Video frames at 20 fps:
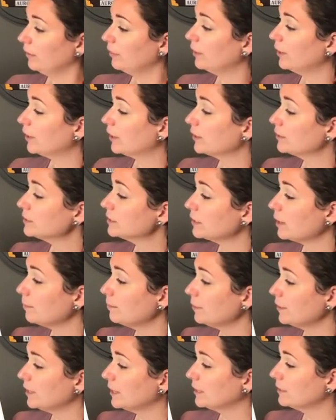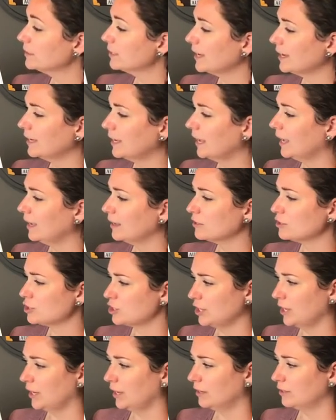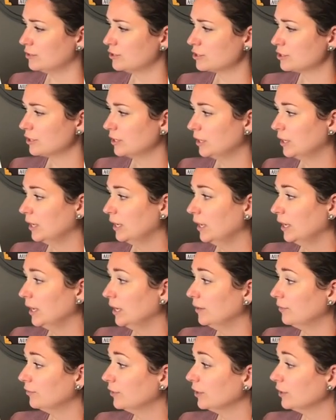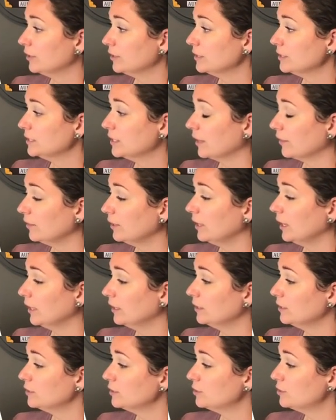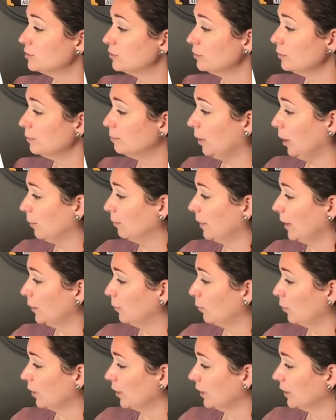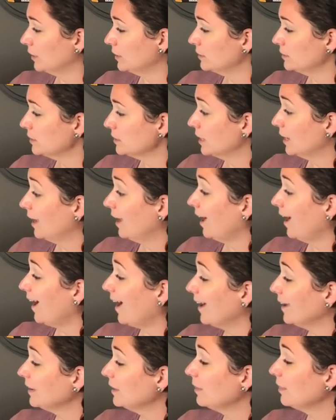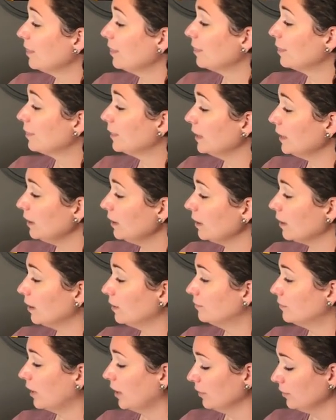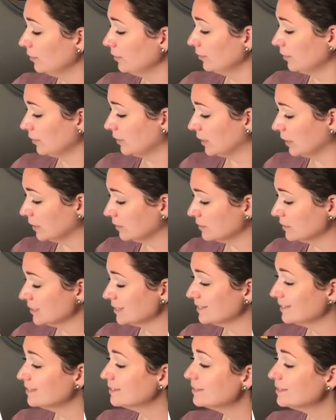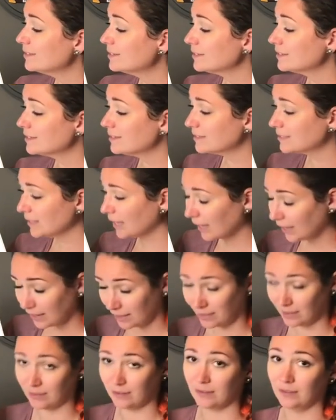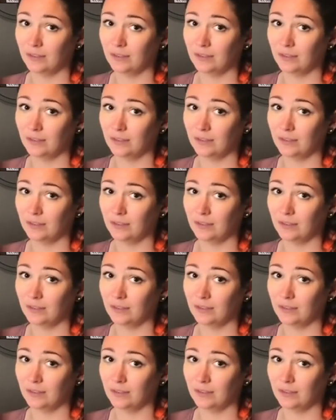There are some things I can't change. If there is nothing I can do about my worries, I can think of other things instead.